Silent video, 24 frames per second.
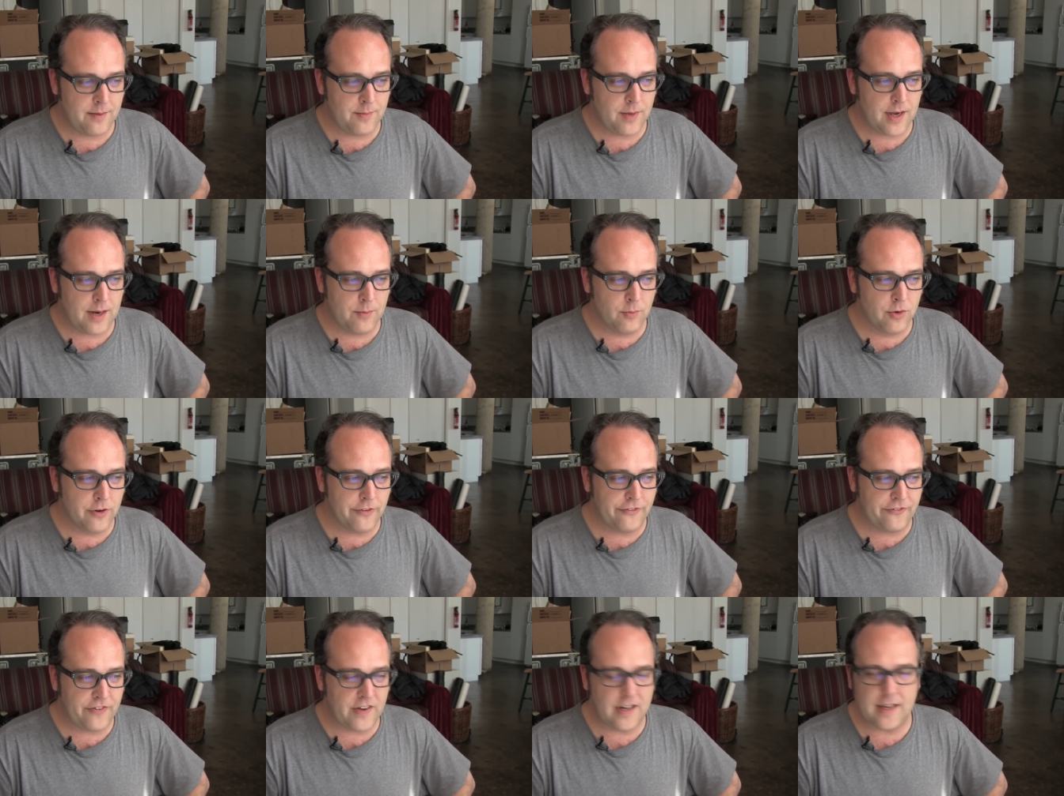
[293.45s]
I'm, I'm
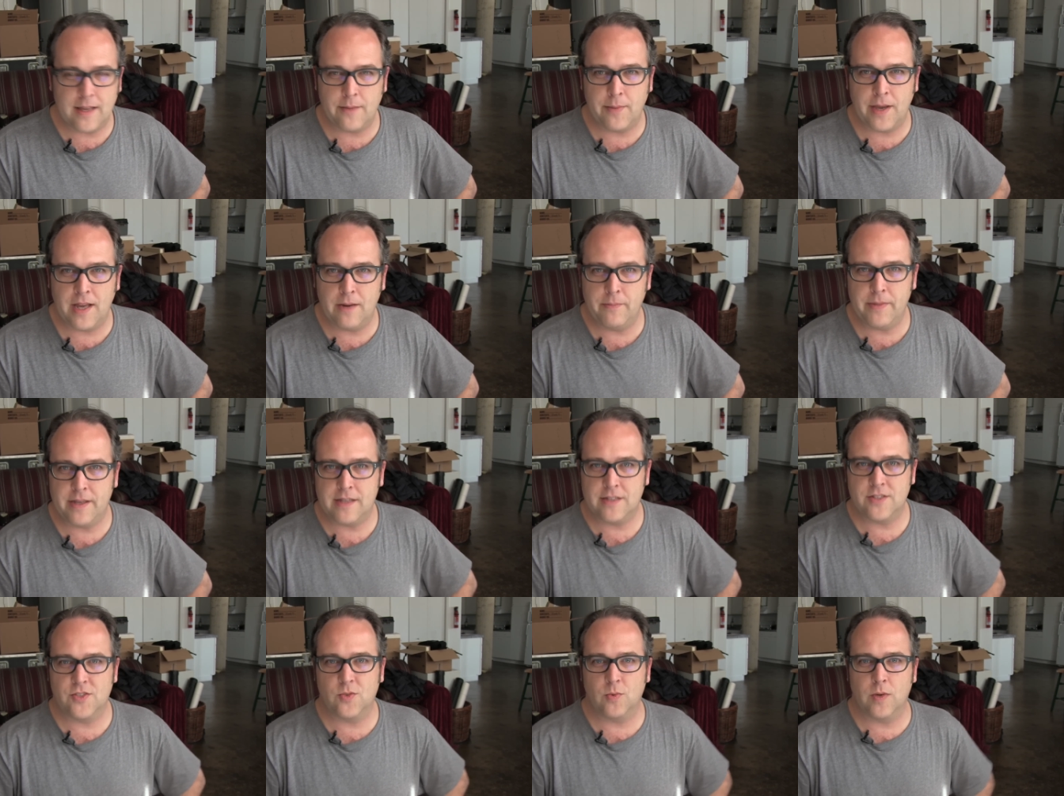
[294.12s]
real funny about it
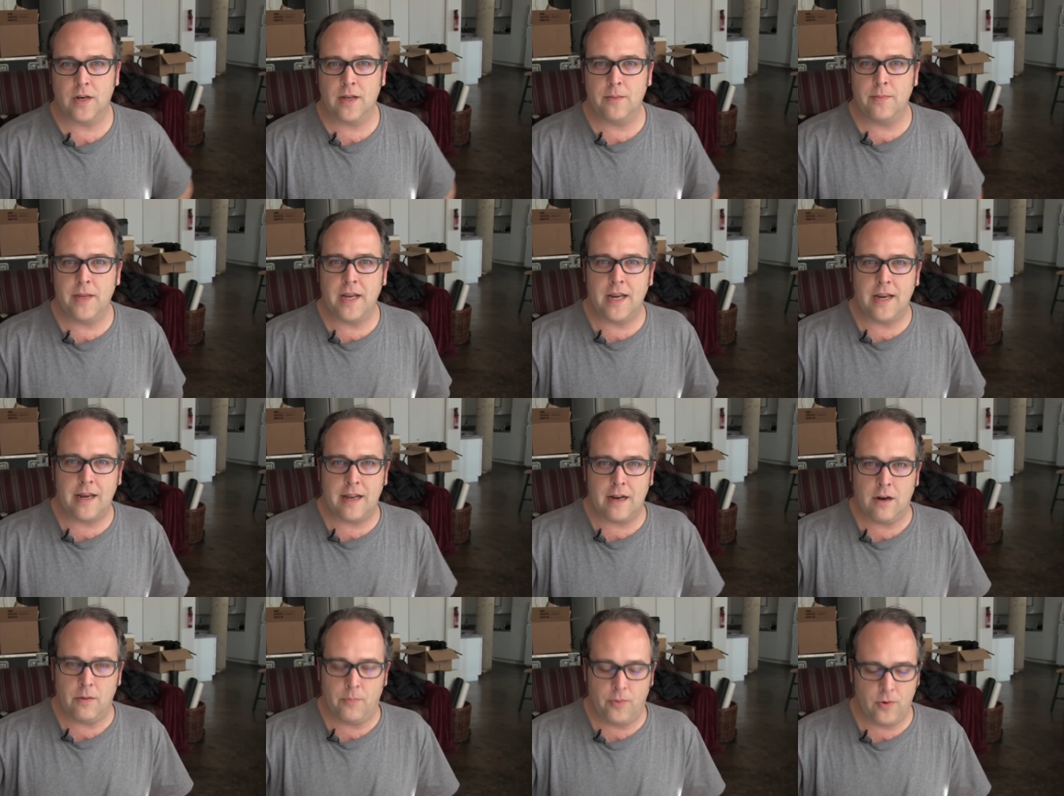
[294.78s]
because when I'm in
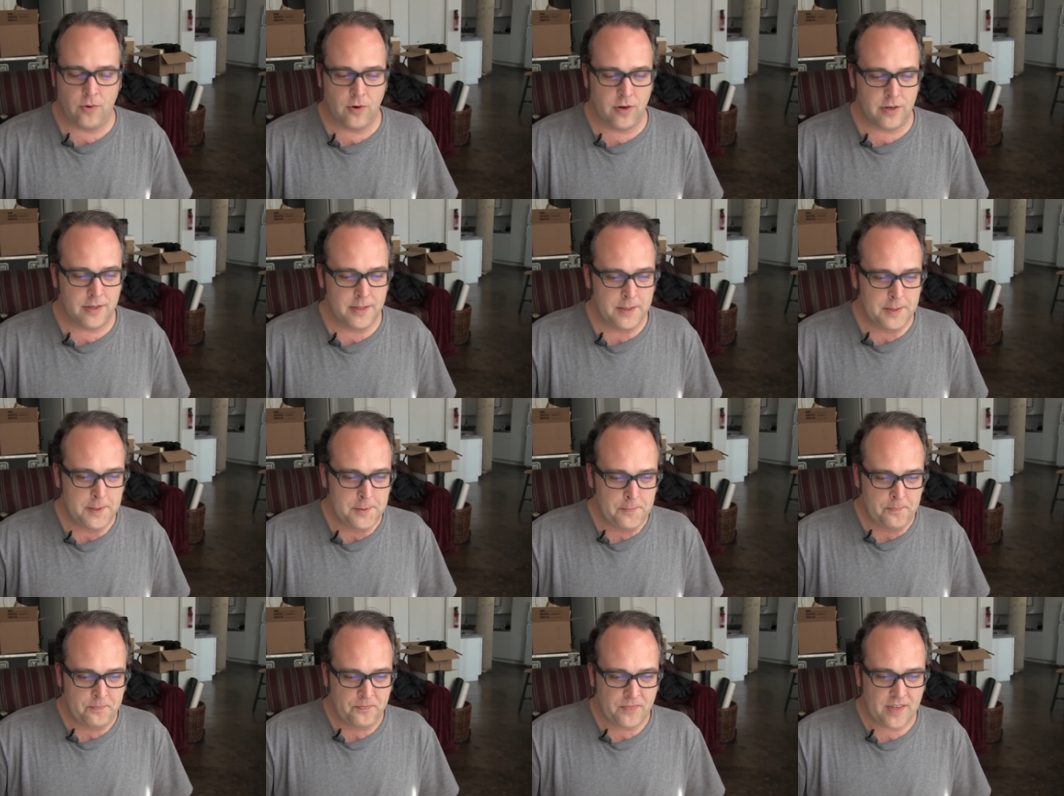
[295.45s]
an airport,
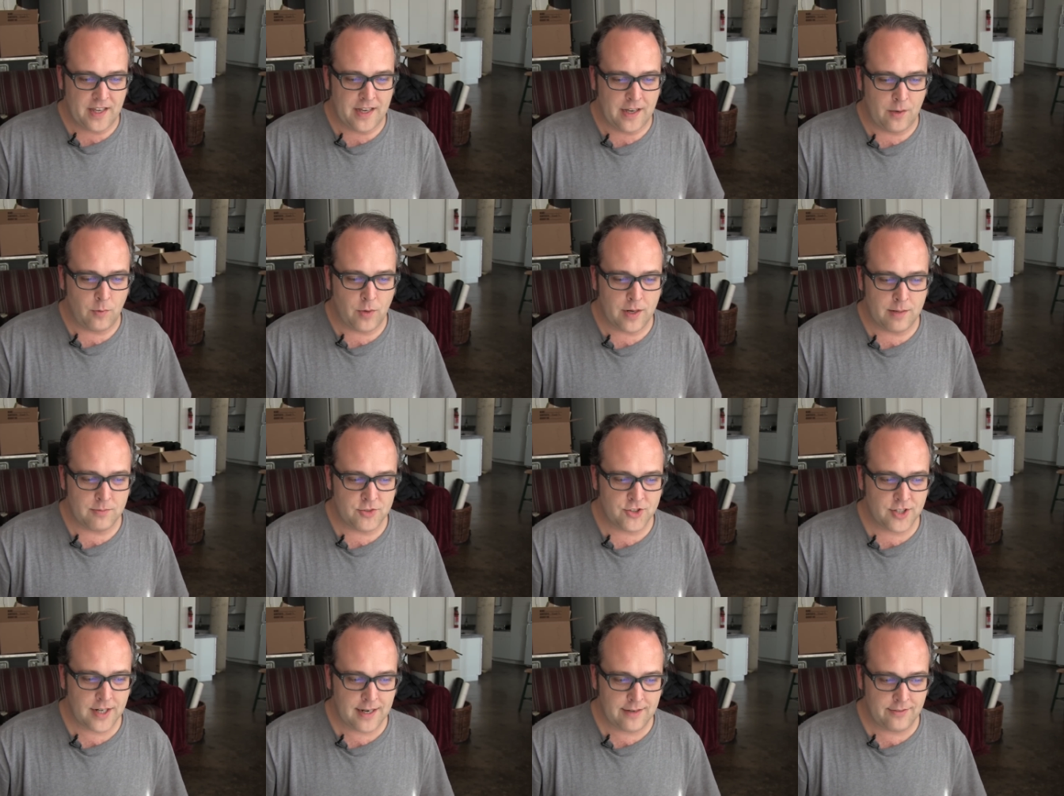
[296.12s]
uh, when
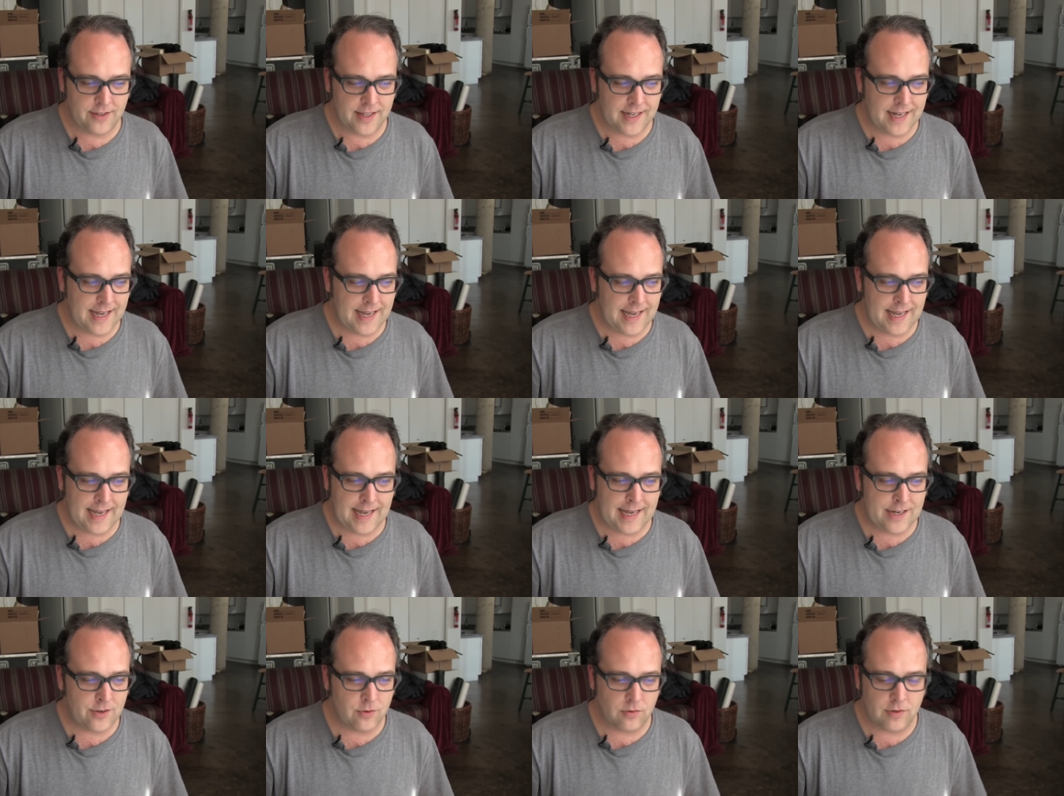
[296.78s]
I'm traveling,
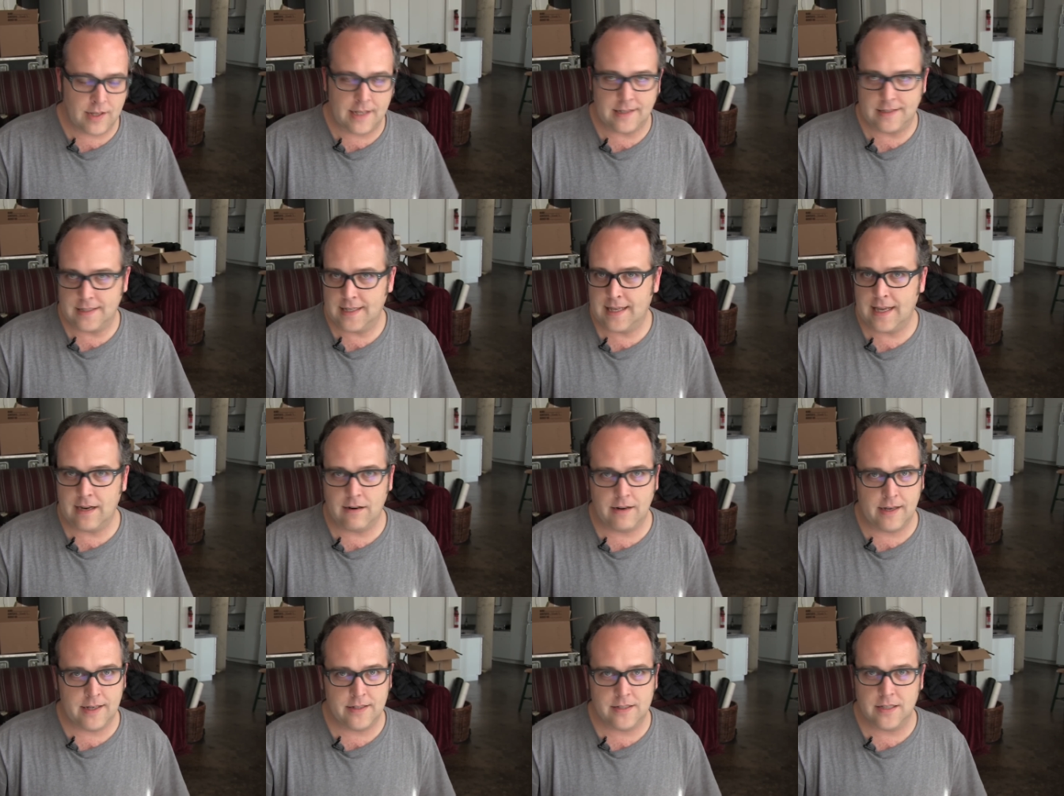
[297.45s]
I, I, don't like to
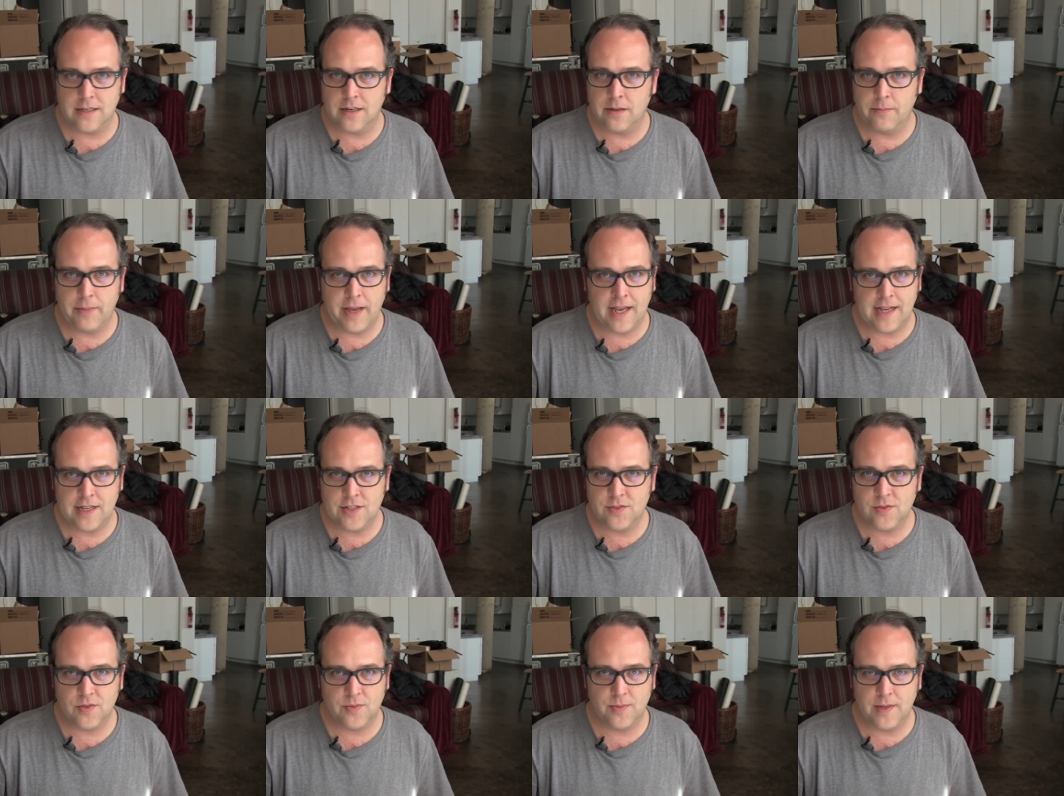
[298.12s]
carry a ton of
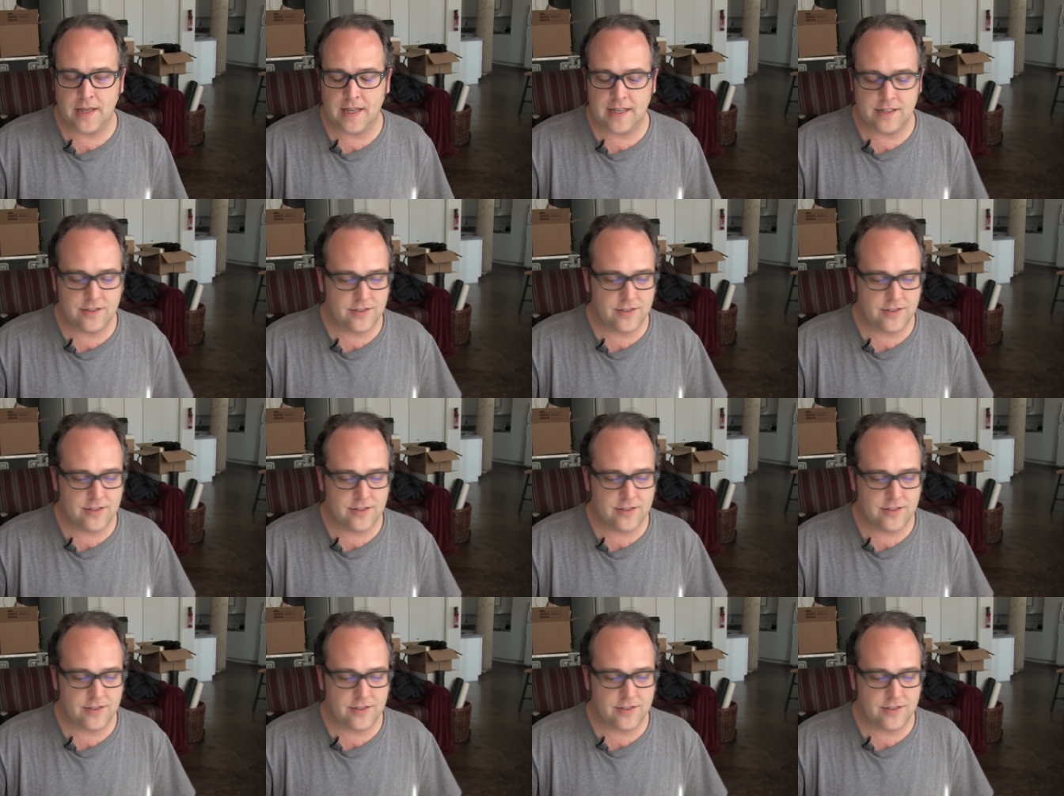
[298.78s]
bags with me.